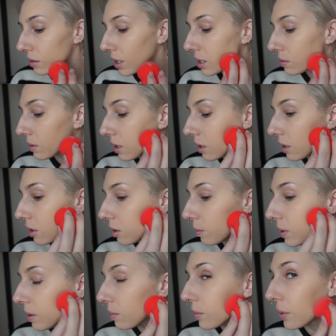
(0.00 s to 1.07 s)
So that's with a little
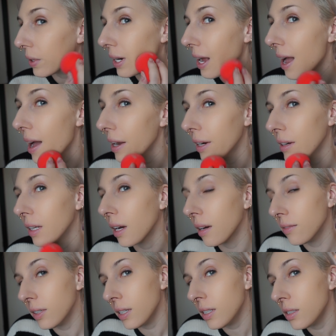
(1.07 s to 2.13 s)
bit more added
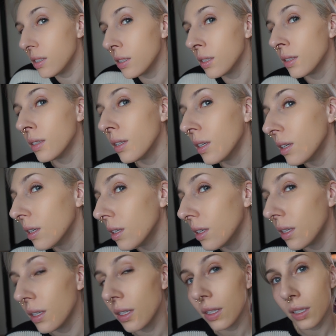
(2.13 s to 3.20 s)
coverage.
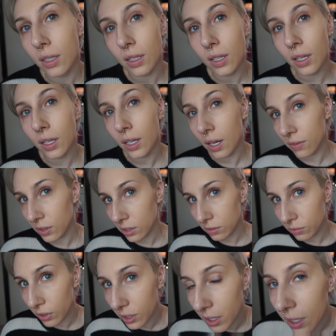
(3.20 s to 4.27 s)
It
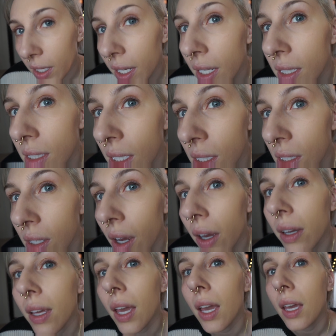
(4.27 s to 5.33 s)
covers really nice. It's
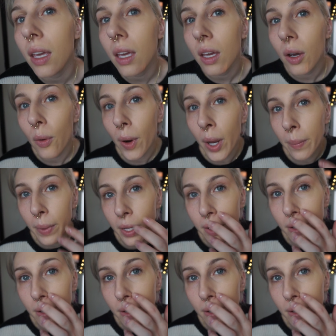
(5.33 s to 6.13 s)
not cakey around my